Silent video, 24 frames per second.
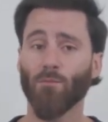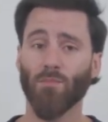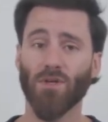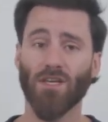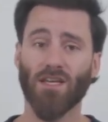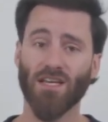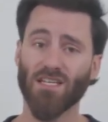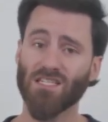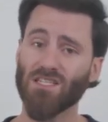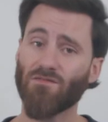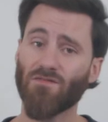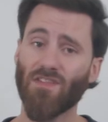
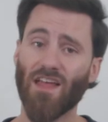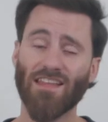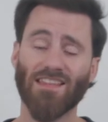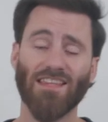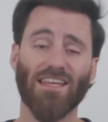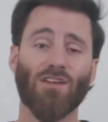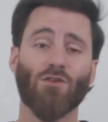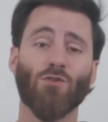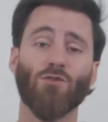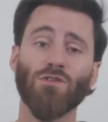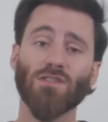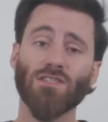Because of that,
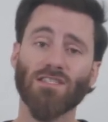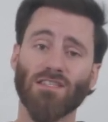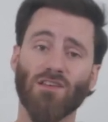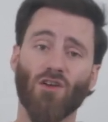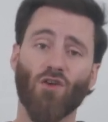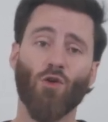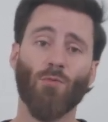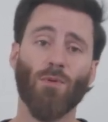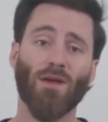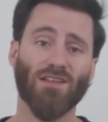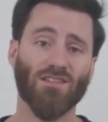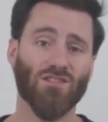they couldn't
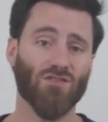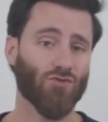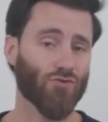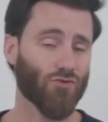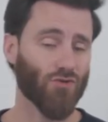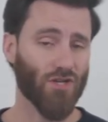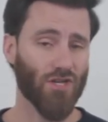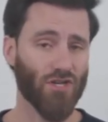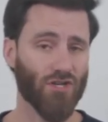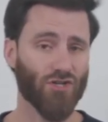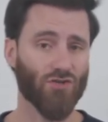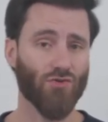sell them as a
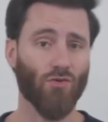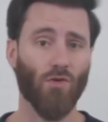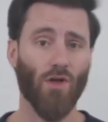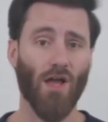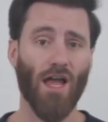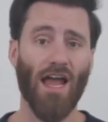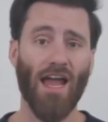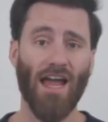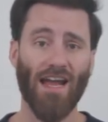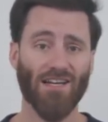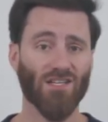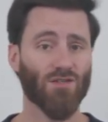
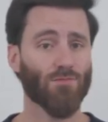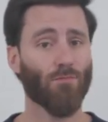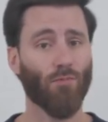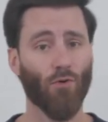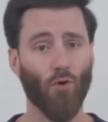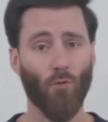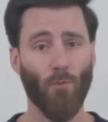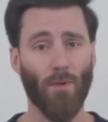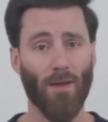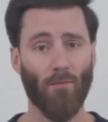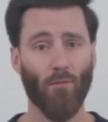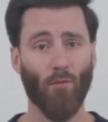traditional Axe
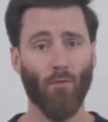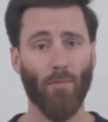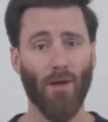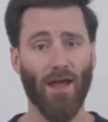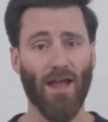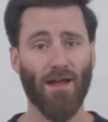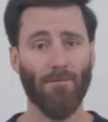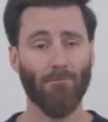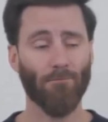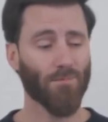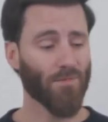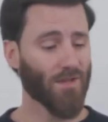Pro Maple
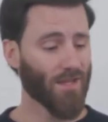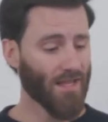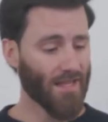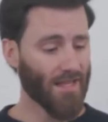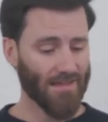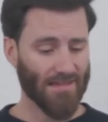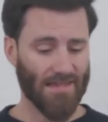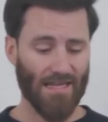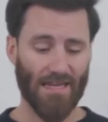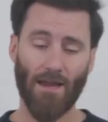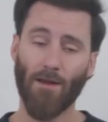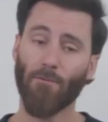bat.
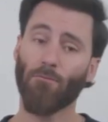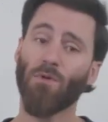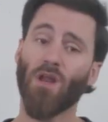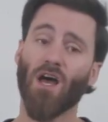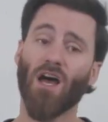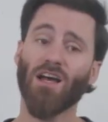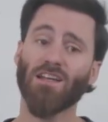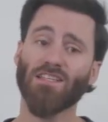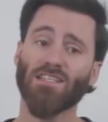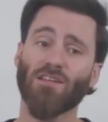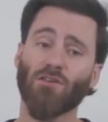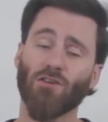They gave them
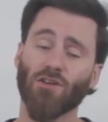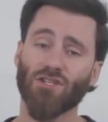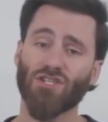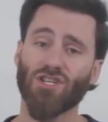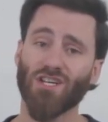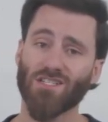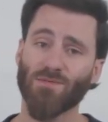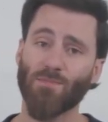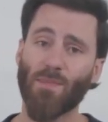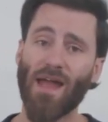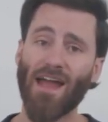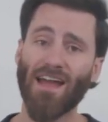to us here at
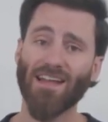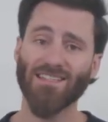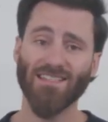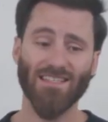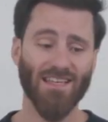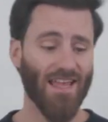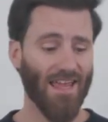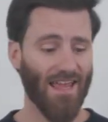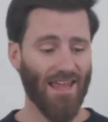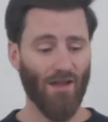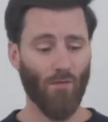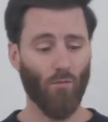Just
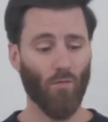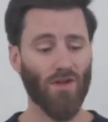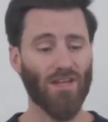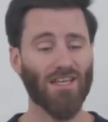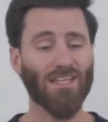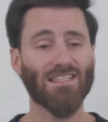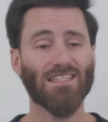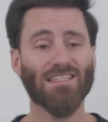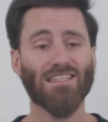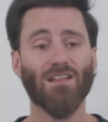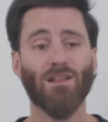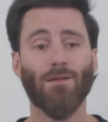Bats, and we
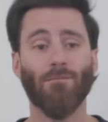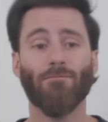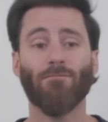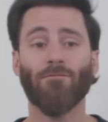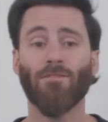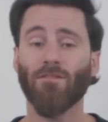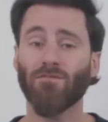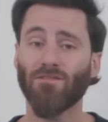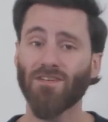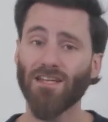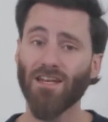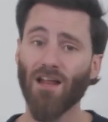can sell them
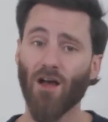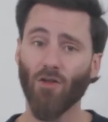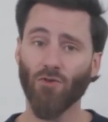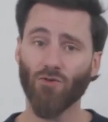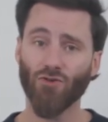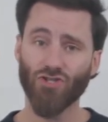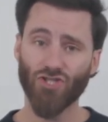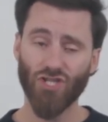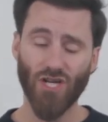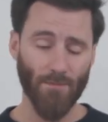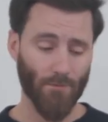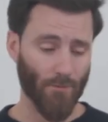
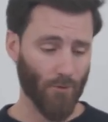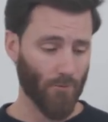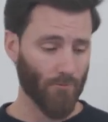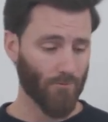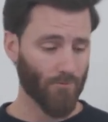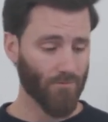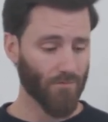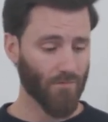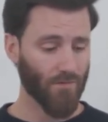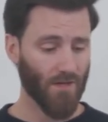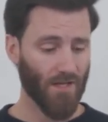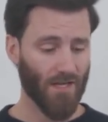$50 cheaper,
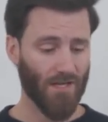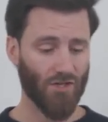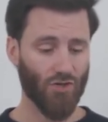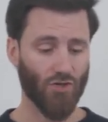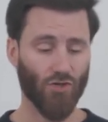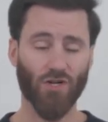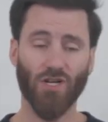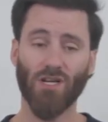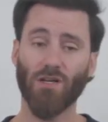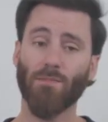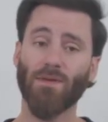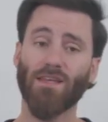and
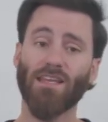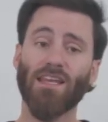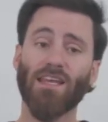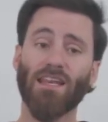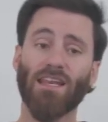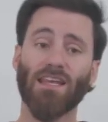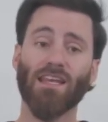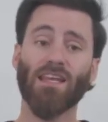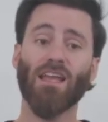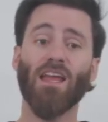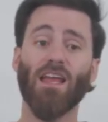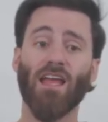you're going to be
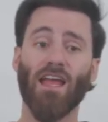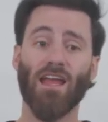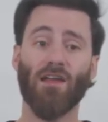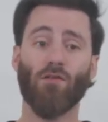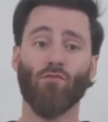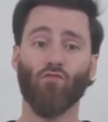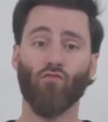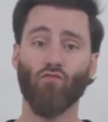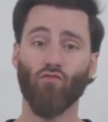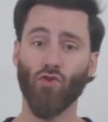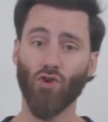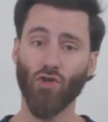getting a
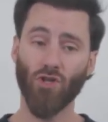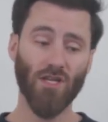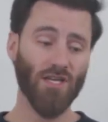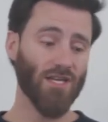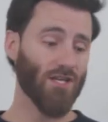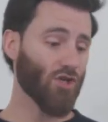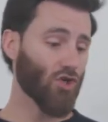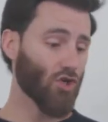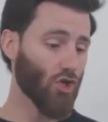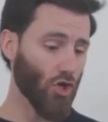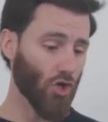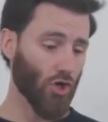really
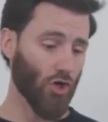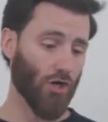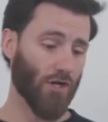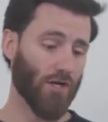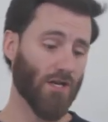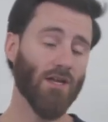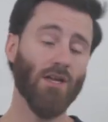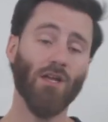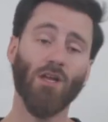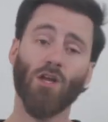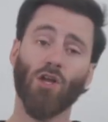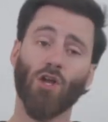
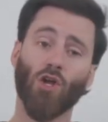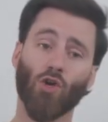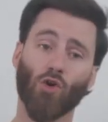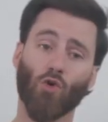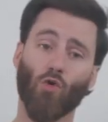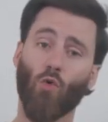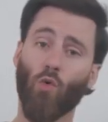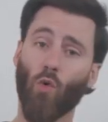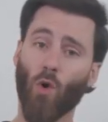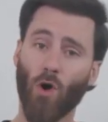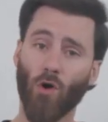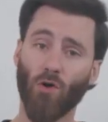good
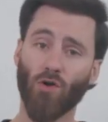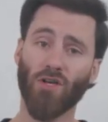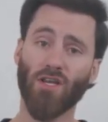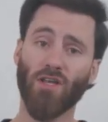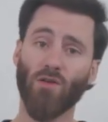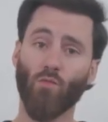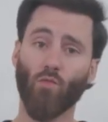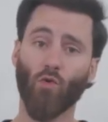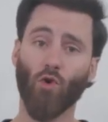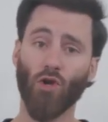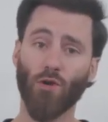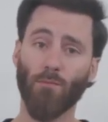
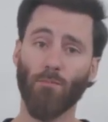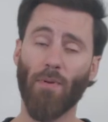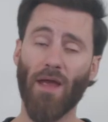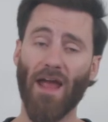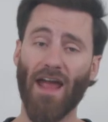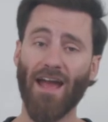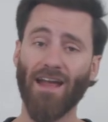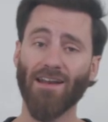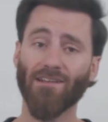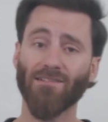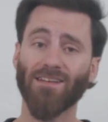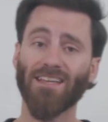quality wood
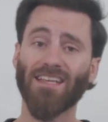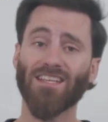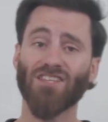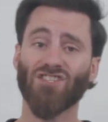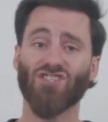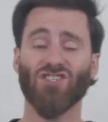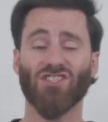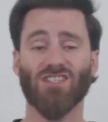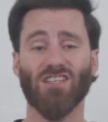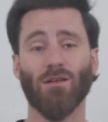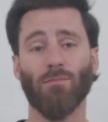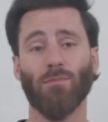bat,
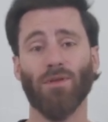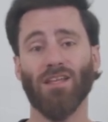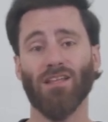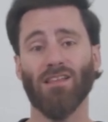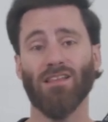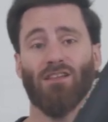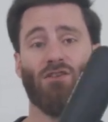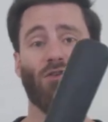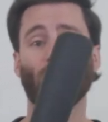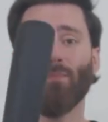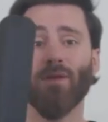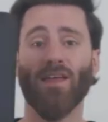just going to be a
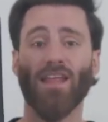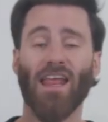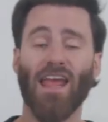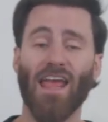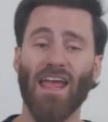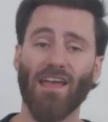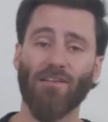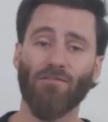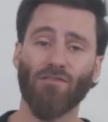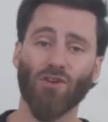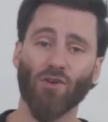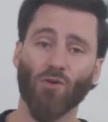little bit
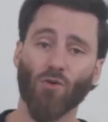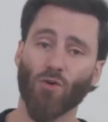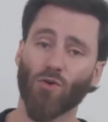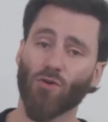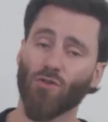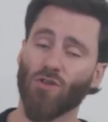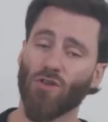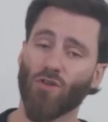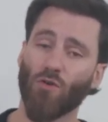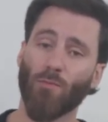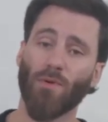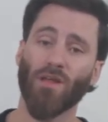heavier or
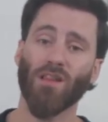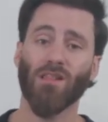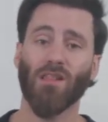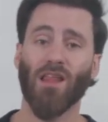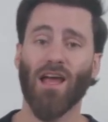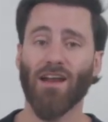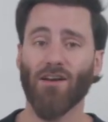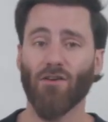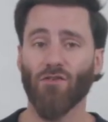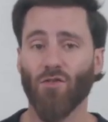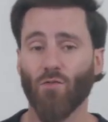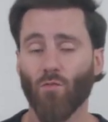a little bit
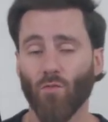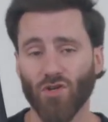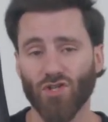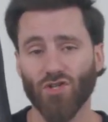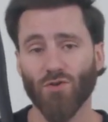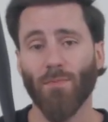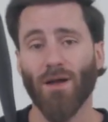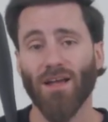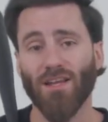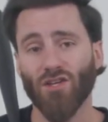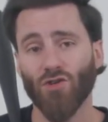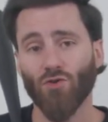lighter than
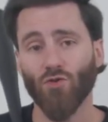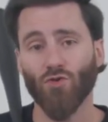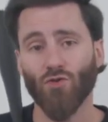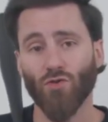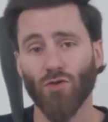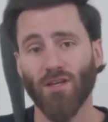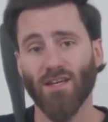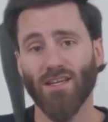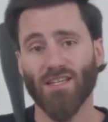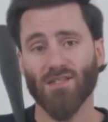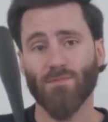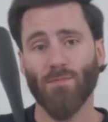what you might
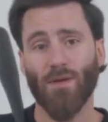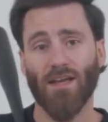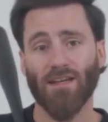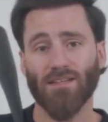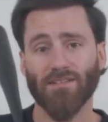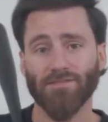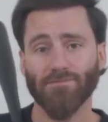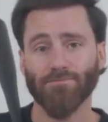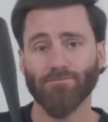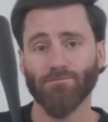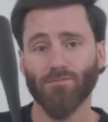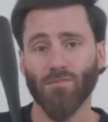usually
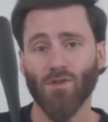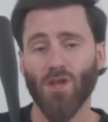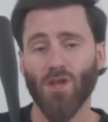expect.